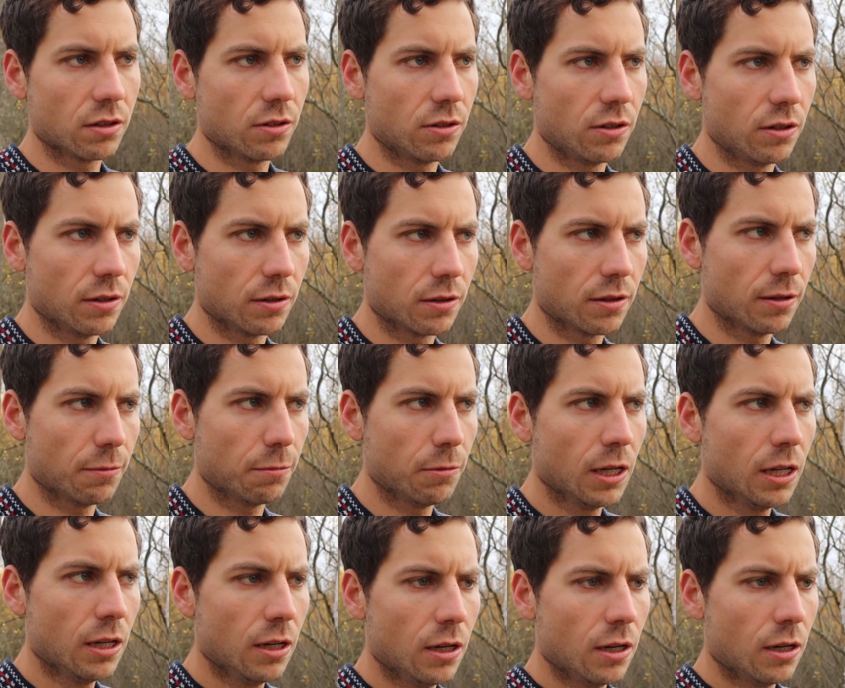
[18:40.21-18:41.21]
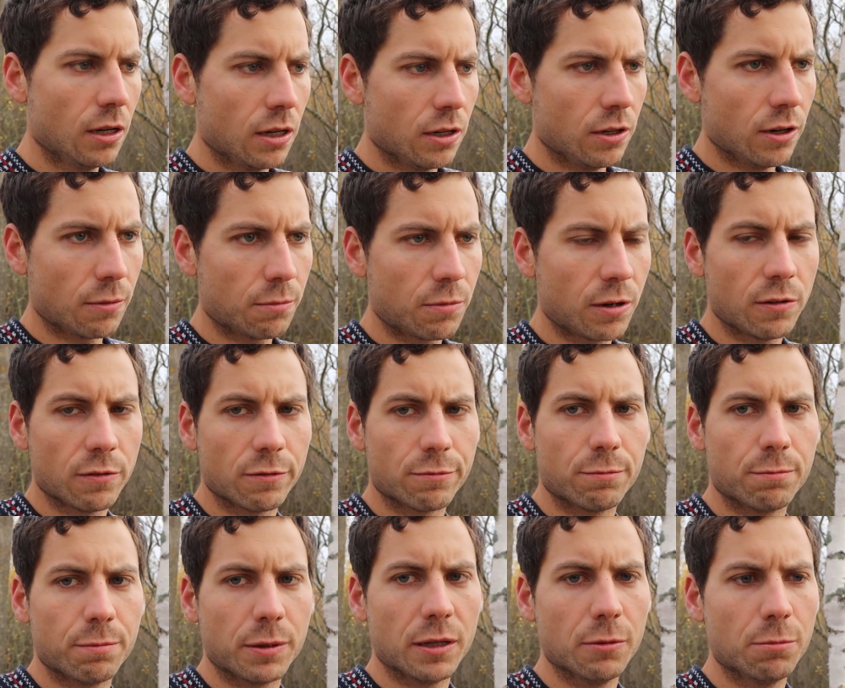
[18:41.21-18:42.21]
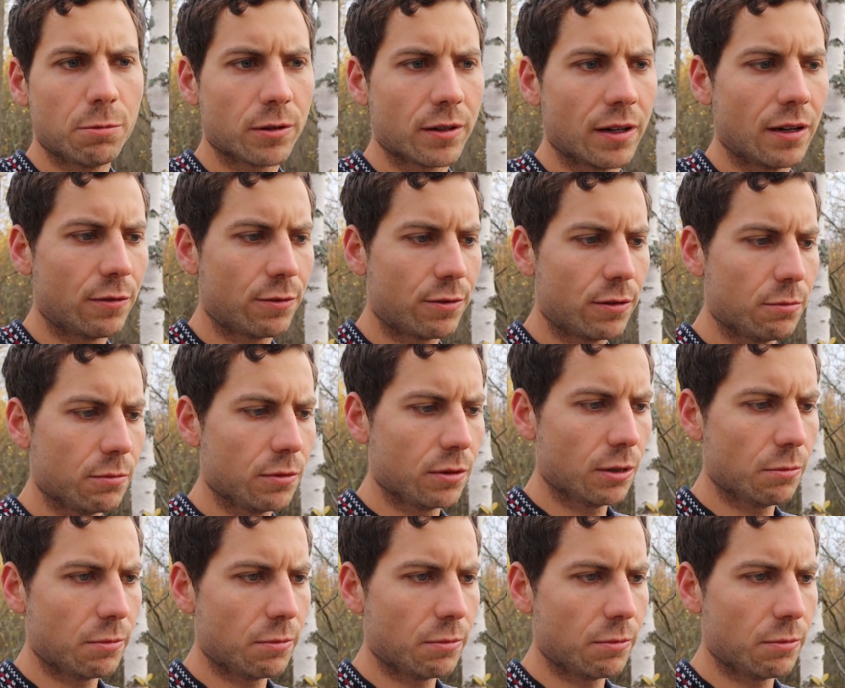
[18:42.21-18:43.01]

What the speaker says: The number of people now from